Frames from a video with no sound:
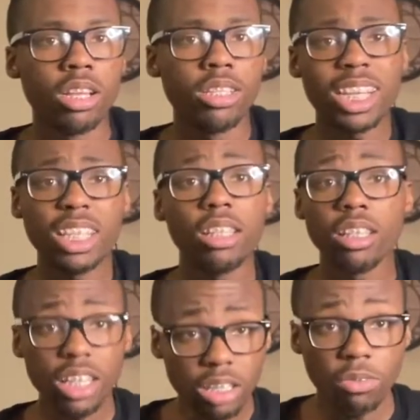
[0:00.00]

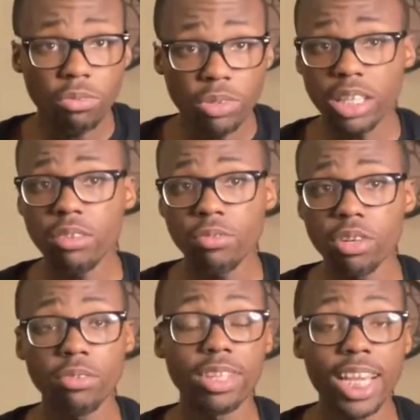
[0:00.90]
doesn't look really
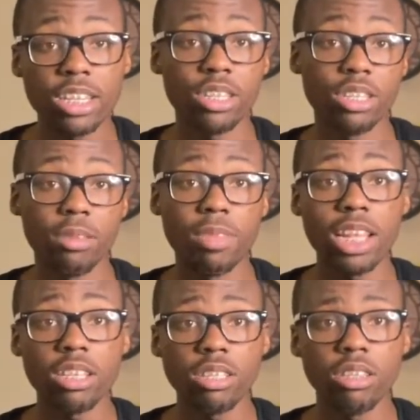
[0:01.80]
for a relationship.
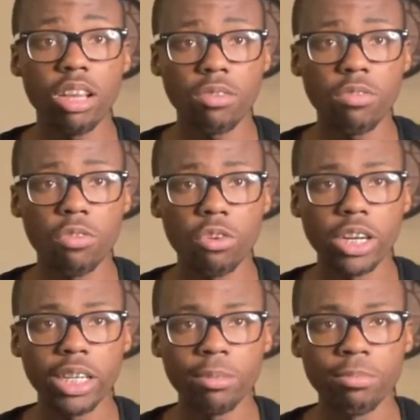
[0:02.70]
They just look
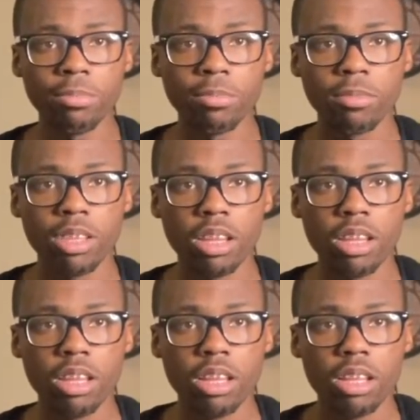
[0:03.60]
for,
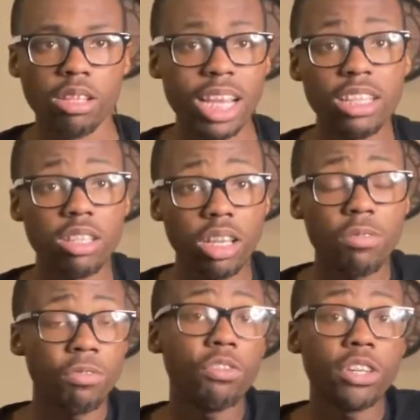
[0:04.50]
they just
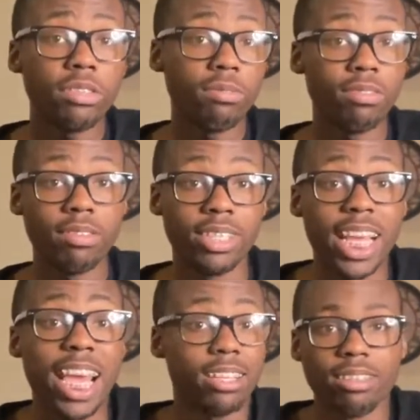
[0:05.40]
look for
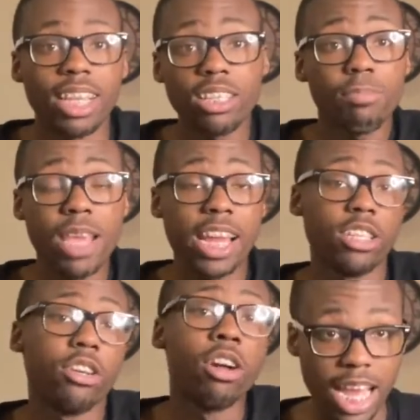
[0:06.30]
sex. Let's just be
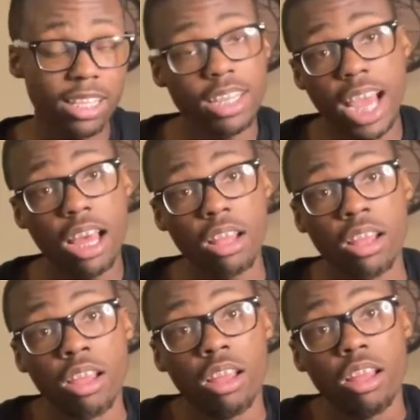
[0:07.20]
honest here. That's not
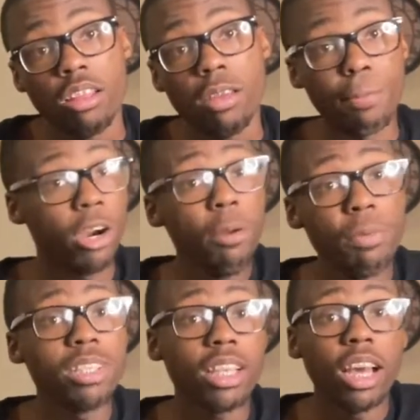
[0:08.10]
the
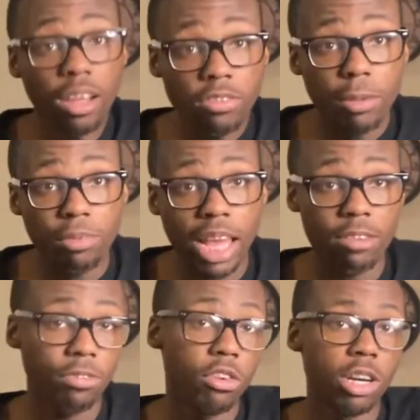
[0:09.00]
purpose of the
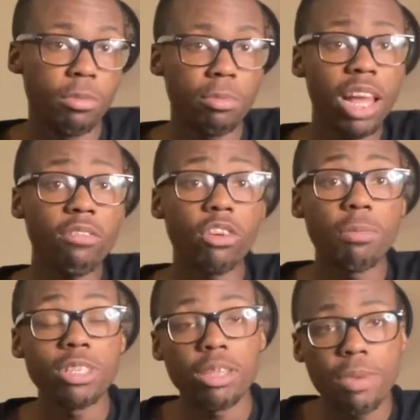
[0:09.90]
platform. The
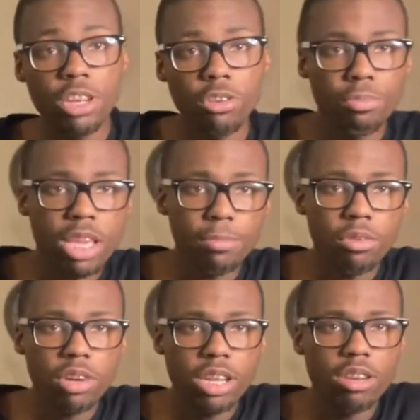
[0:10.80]
platform is to meet new
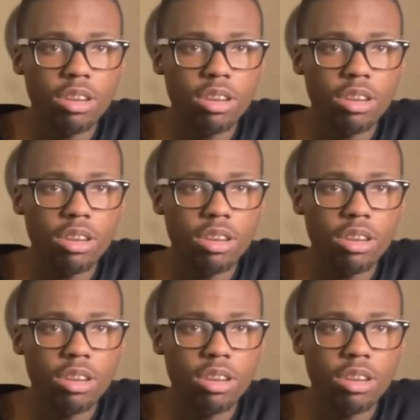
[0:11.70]
people, and